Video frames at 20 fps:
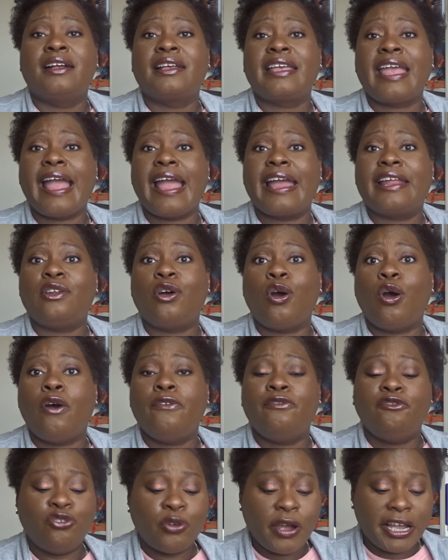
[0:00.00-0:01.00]
can
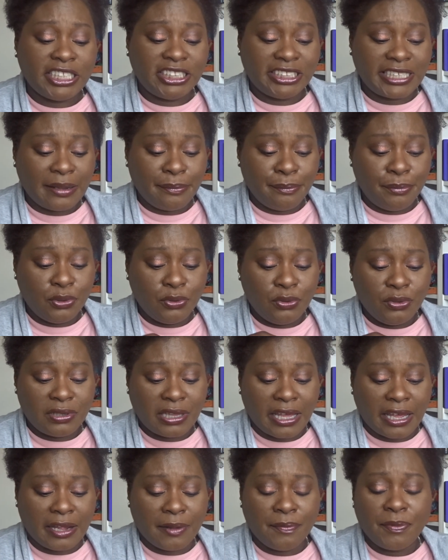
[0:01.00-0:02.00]
of dry shampoo
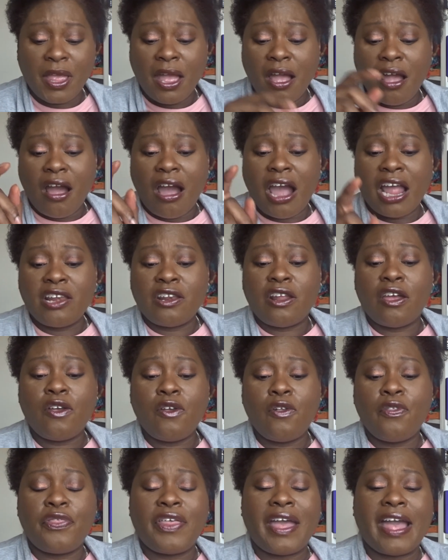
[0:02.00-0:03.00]
there. I
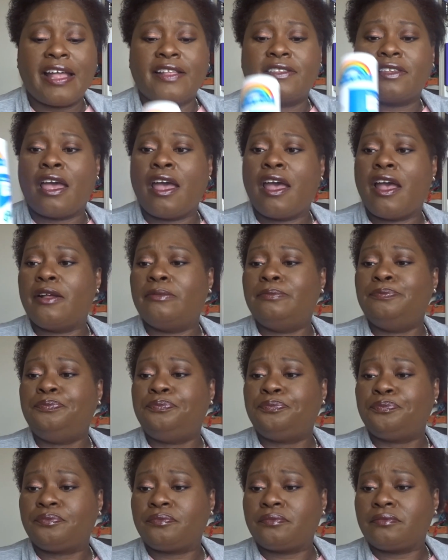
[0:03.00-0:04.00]
know that
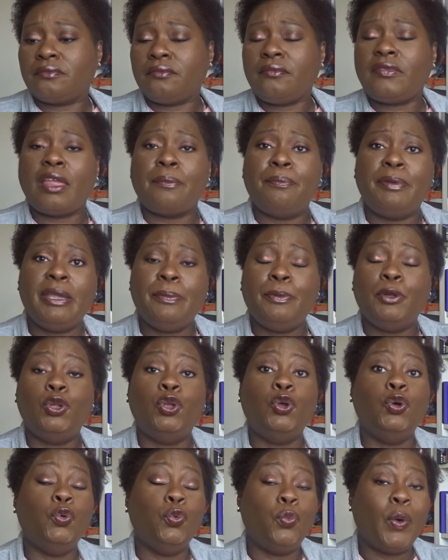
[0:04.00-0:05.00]
people
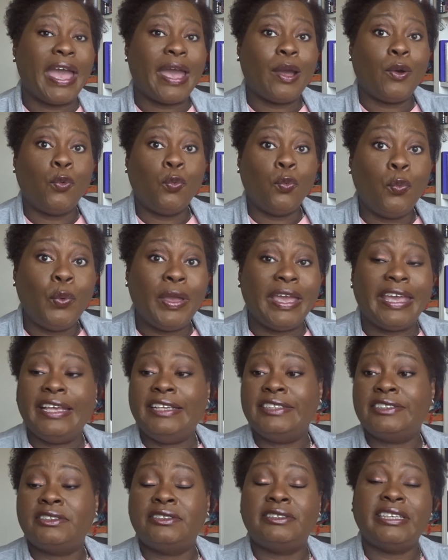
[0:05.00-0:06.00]
who wear
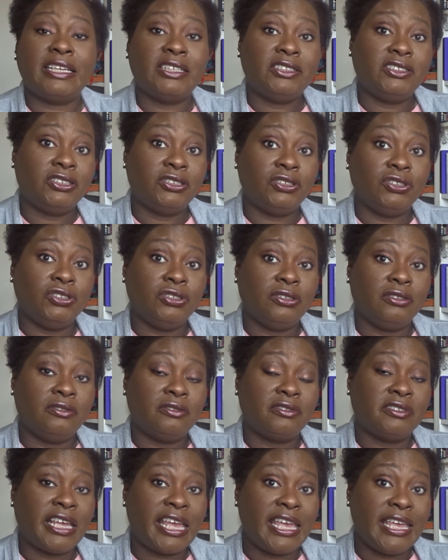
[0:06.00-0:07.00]
wigs can
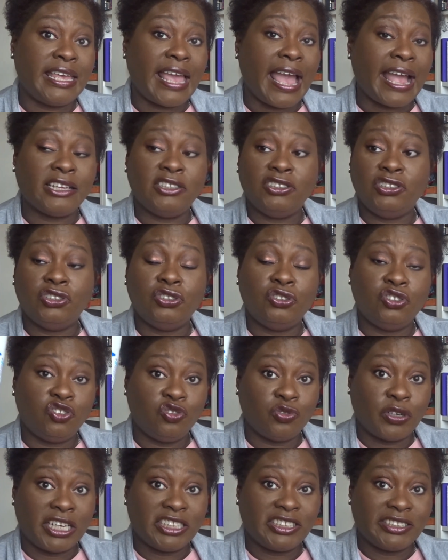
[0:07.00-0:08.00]
use
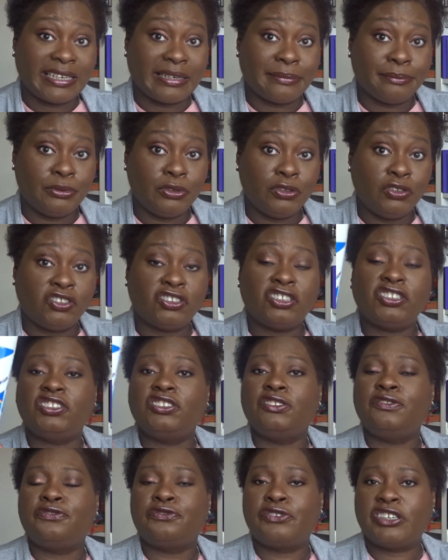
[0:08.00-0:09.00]
dry shampoos just
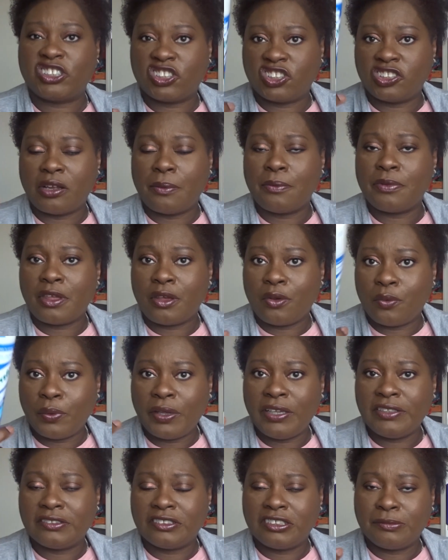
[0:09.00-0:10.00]
to freshen up their
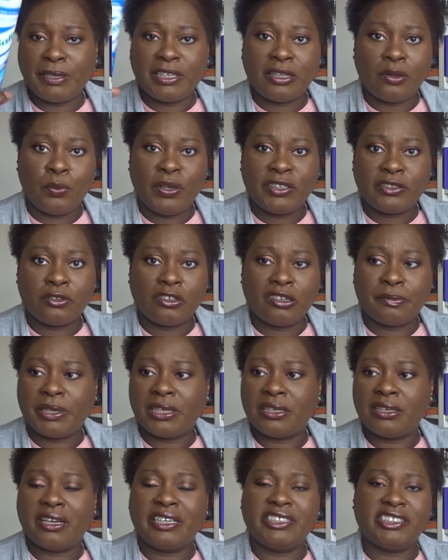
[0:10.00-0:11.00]
wigs and to make the wigs look a
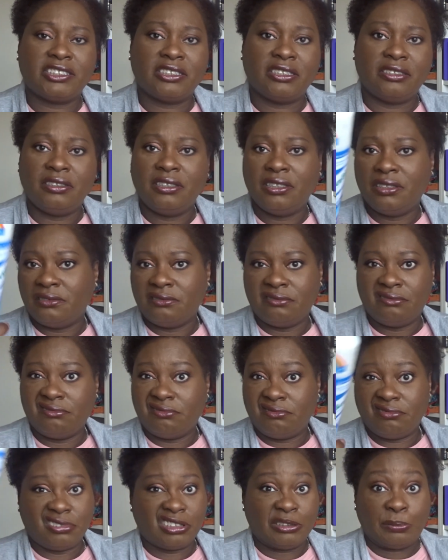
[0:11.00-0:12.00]
bit nicer.
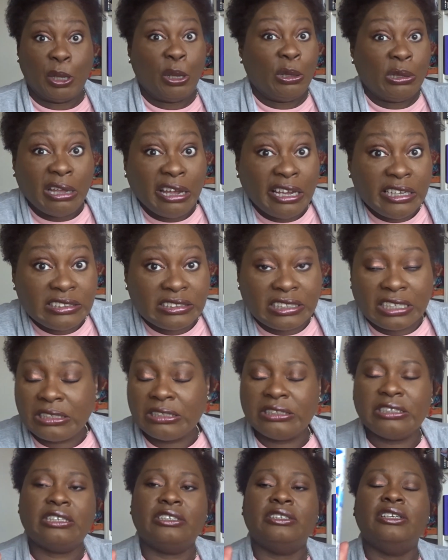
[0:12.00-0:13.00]
Smell nice, I
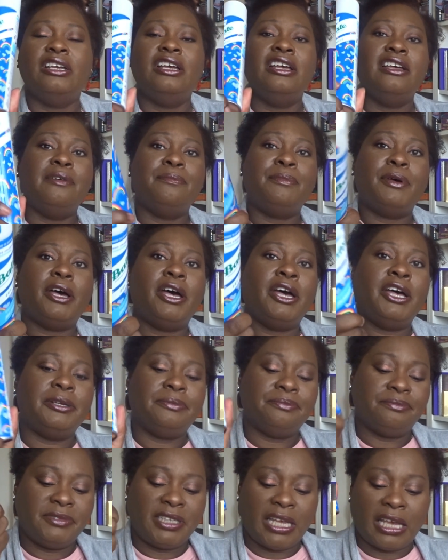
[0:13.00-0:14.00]
don't know.
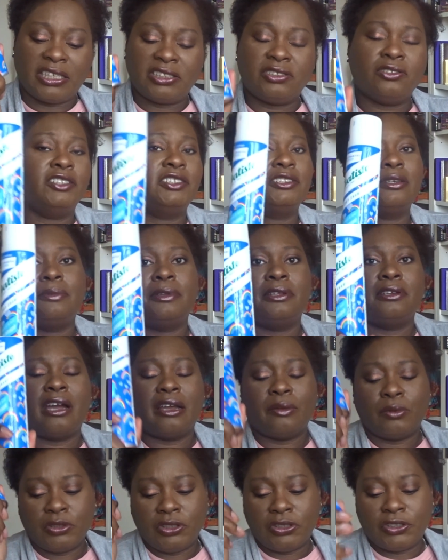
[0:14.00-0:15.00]
But yeah, it's not something
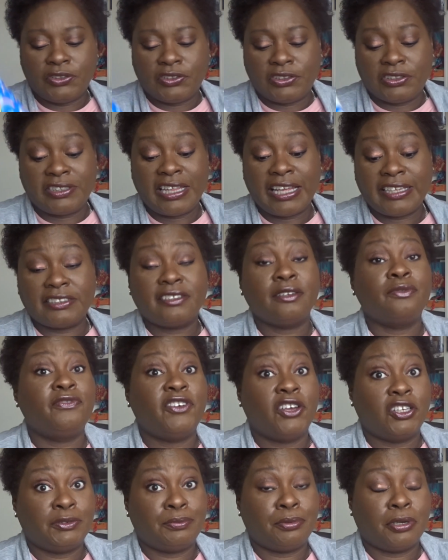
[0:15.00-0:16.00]
I will use. So that's the
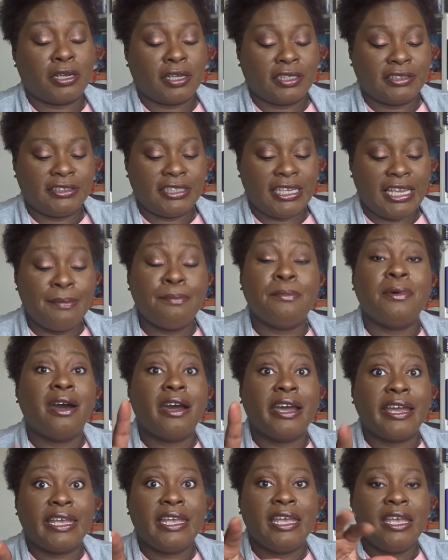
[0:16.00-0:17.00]
first product in
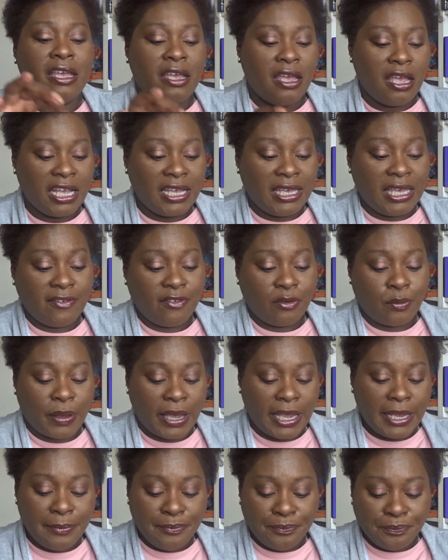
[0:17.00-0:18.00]
my
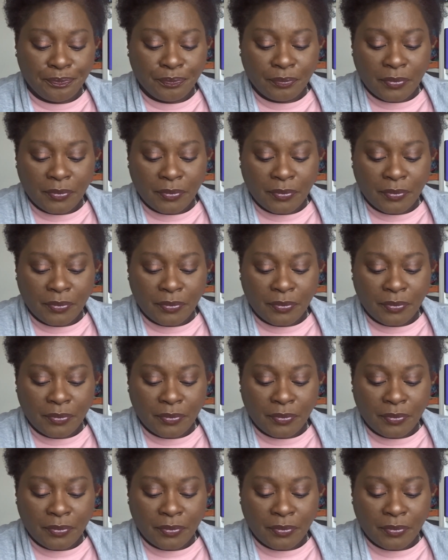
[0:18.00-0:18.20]
giveaway.